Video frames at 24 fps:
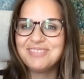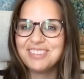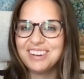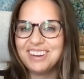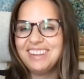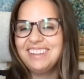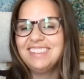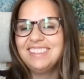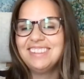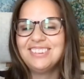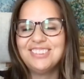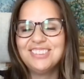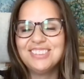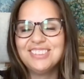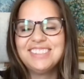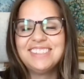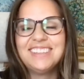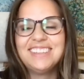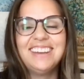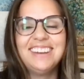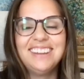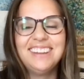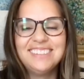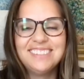bringing
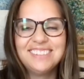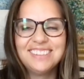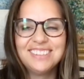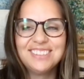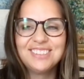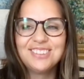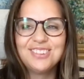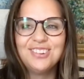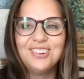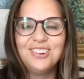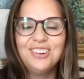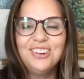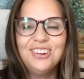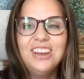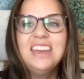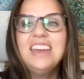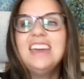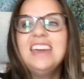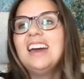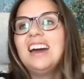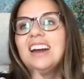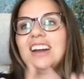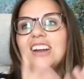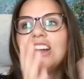that into school.
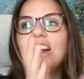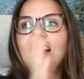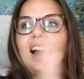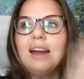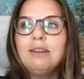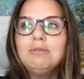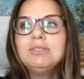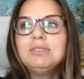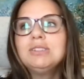I